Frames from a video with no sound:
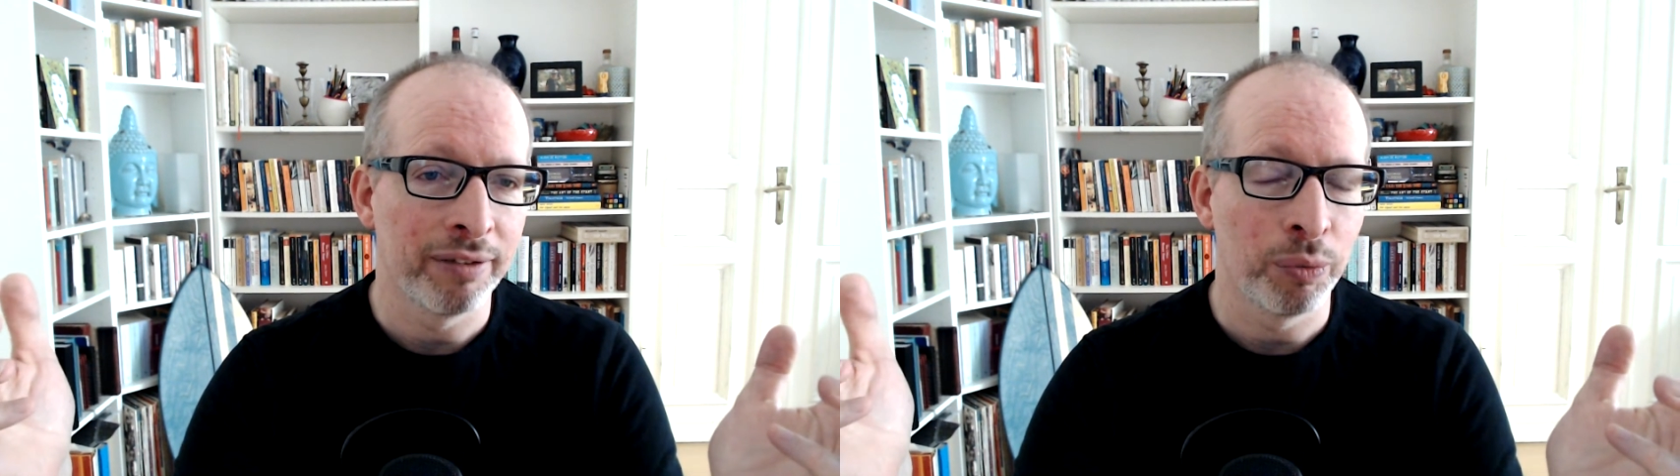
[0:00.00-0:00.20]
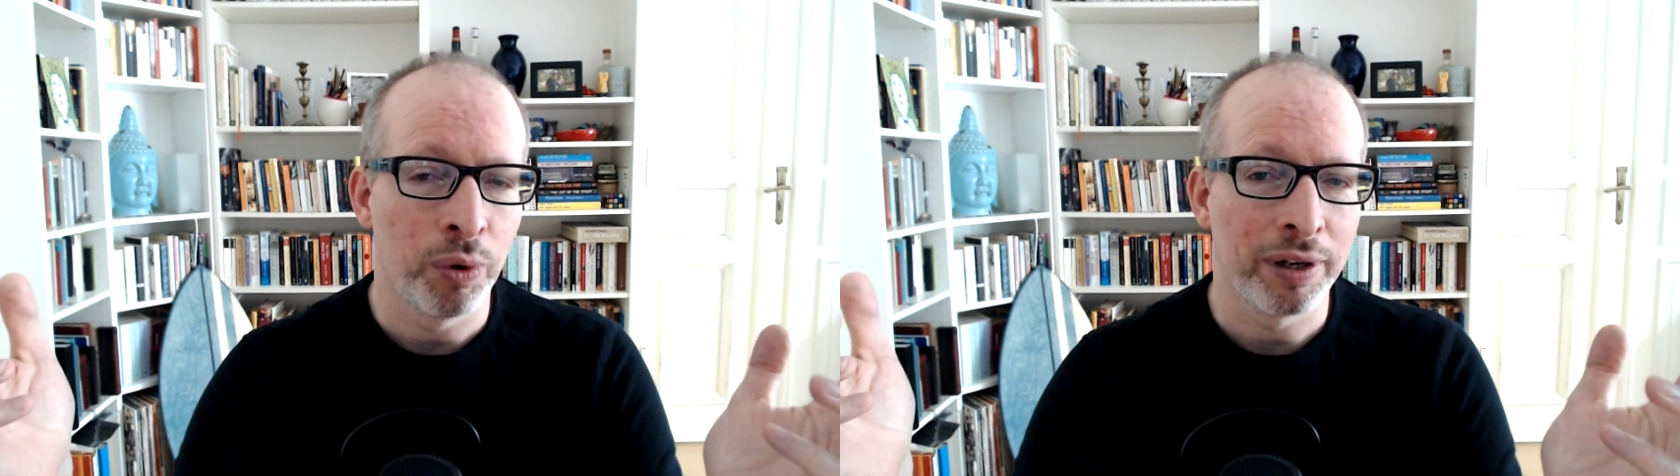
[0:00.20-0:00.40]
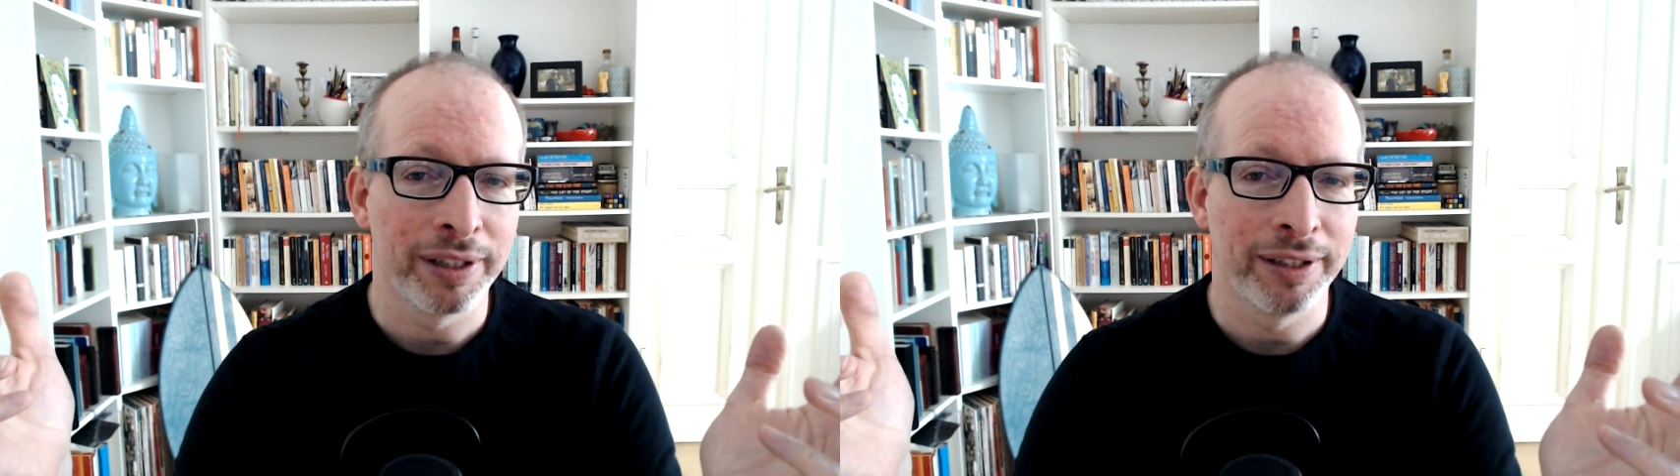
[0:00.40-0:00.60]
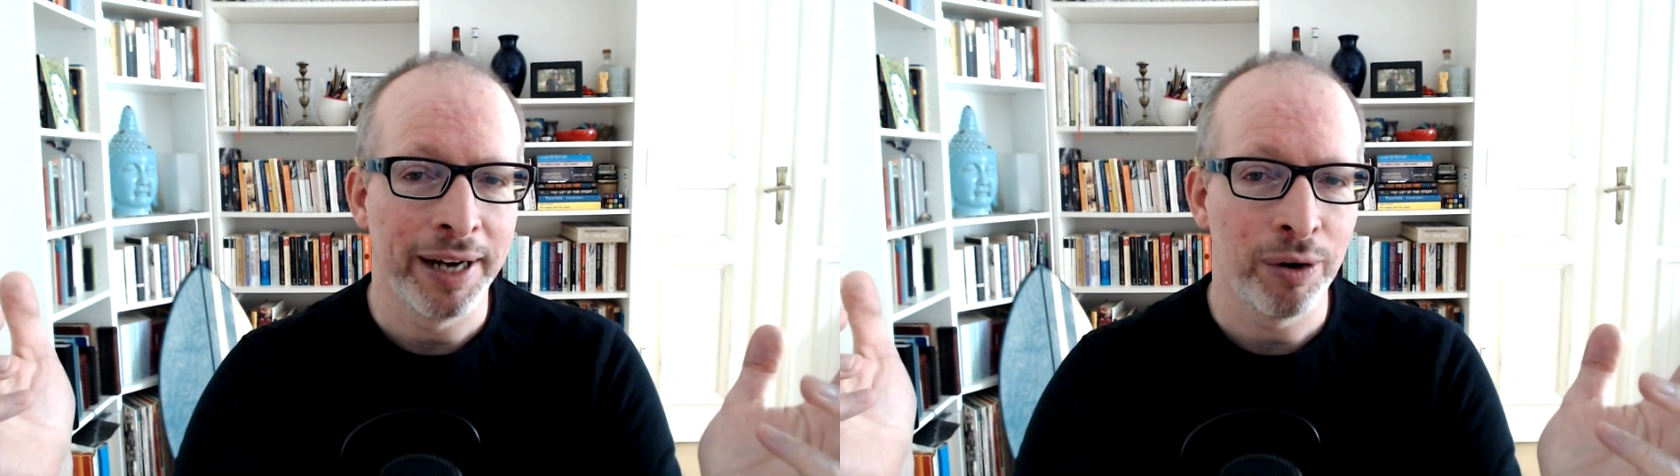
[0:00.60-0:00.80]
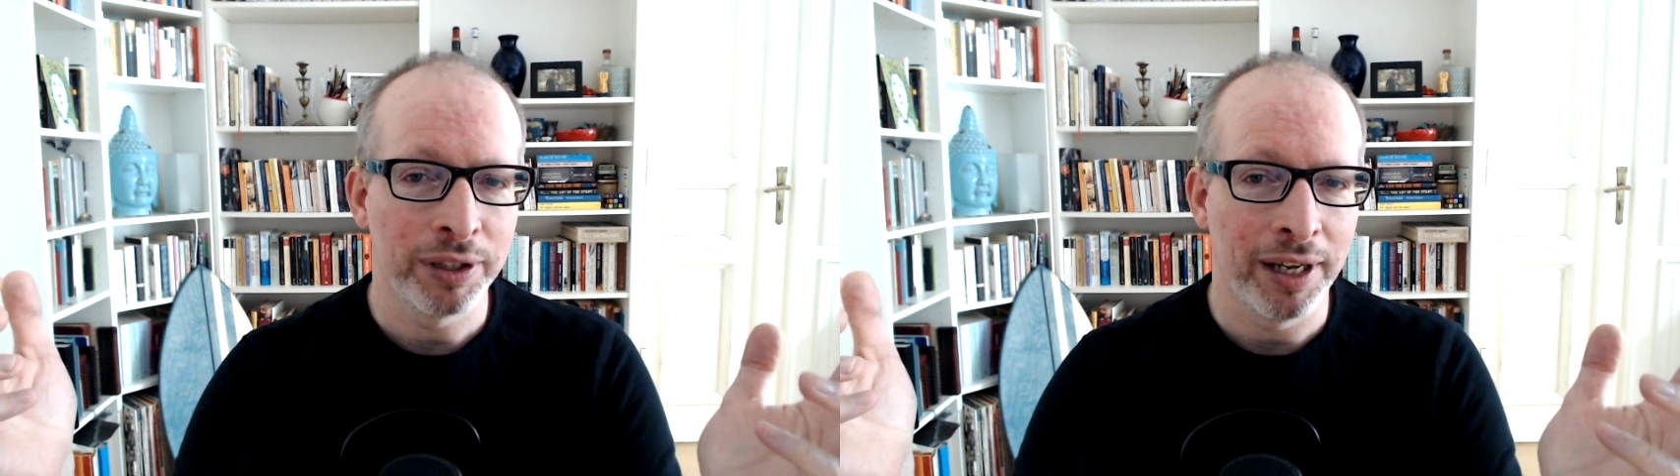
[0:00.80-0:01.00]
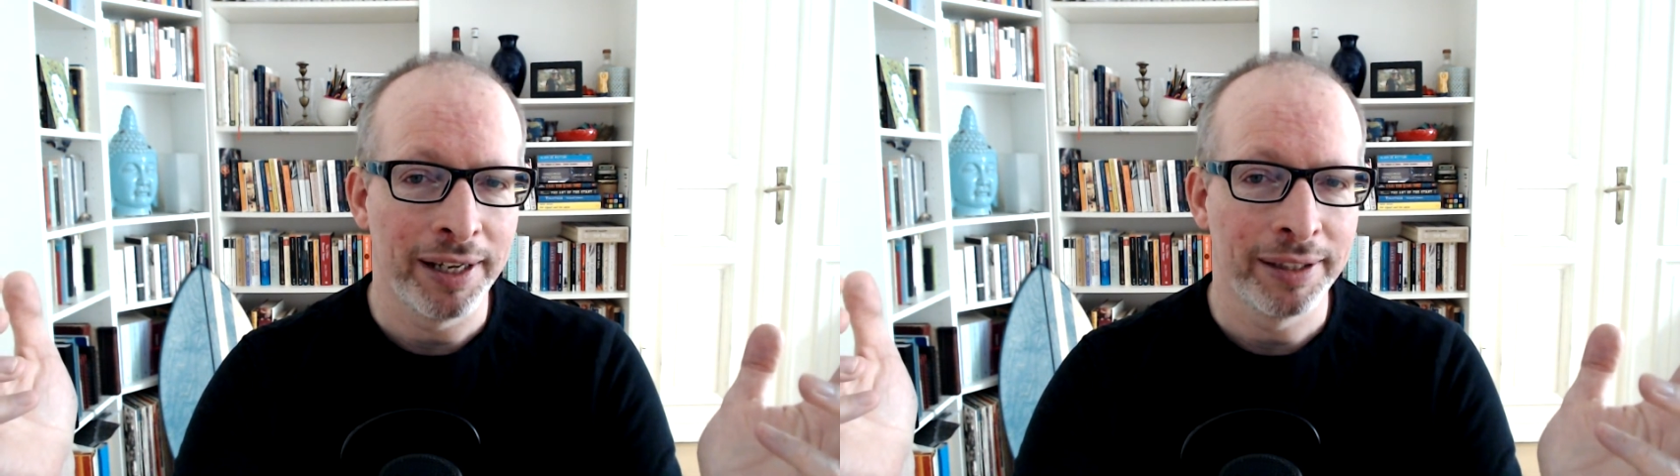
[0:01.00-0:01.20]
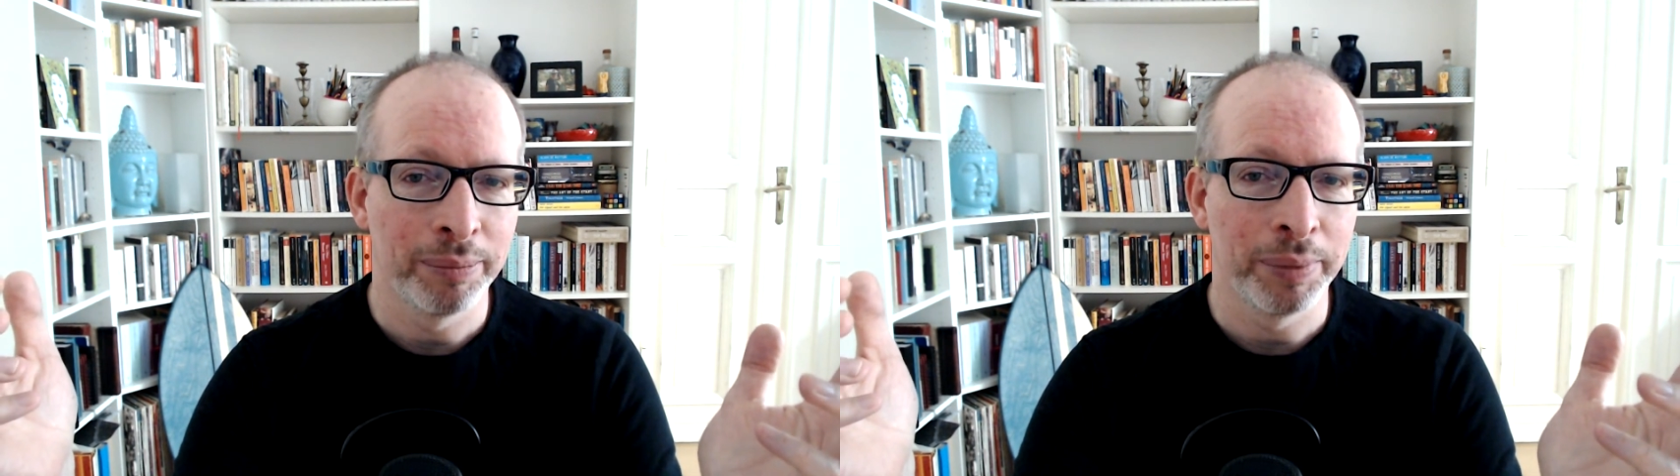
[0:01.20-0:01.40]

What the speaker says: of the work is on our side